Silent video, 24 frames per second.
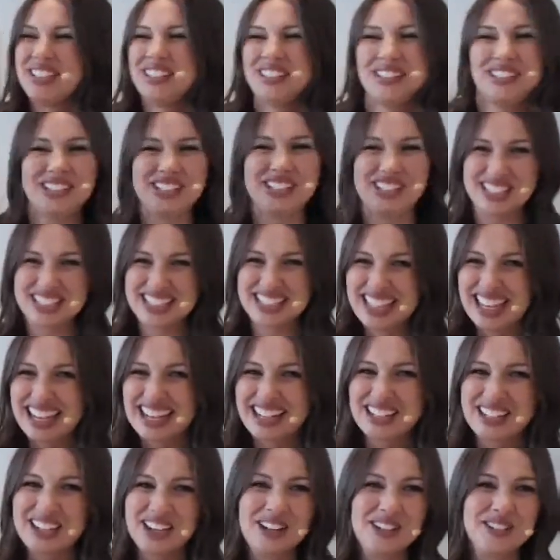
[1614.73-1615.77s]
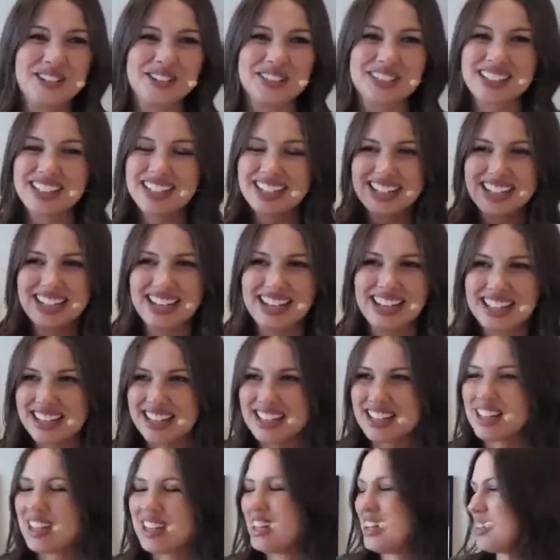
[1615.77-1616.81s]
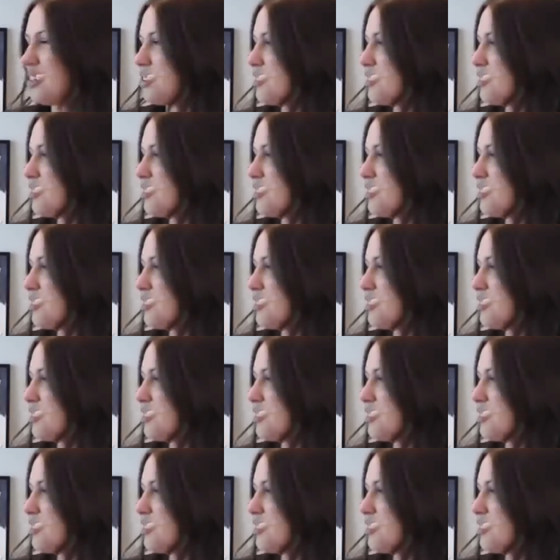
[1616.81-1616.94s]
You can just let it go and